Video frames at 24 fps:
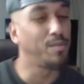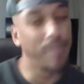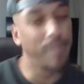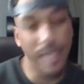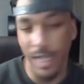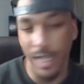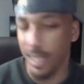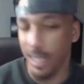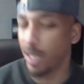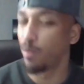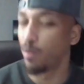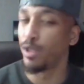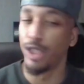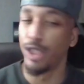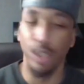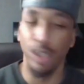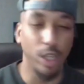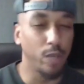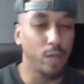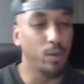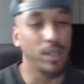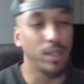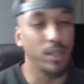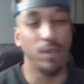minute, they were
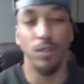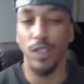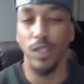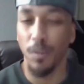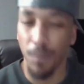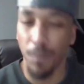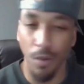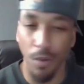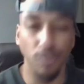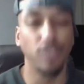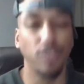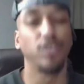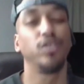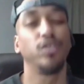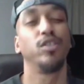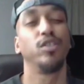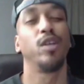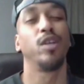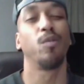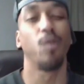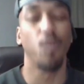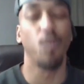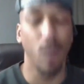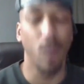doing what they were supposed to do.
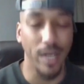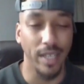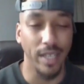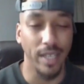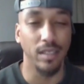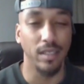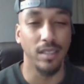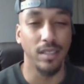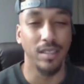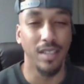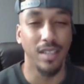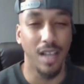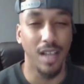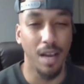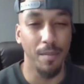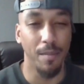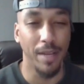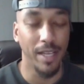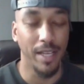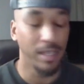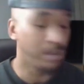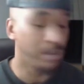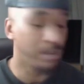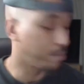They were winning. You know what I
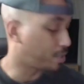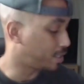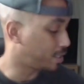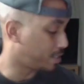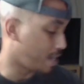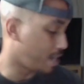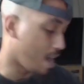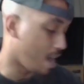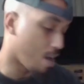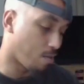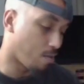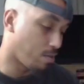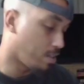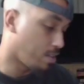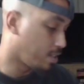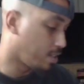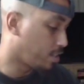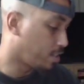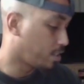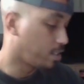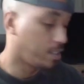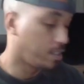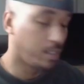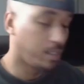mean? But now,
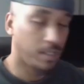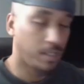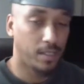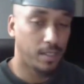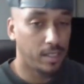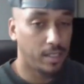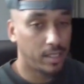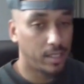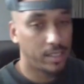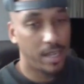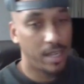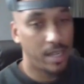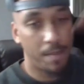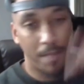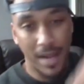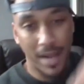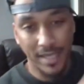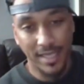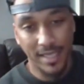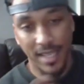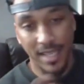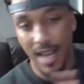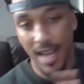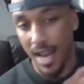they're
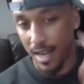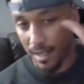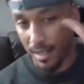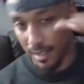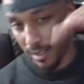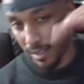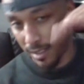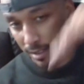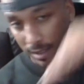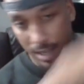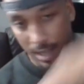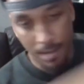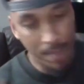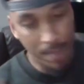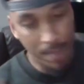back to that. They're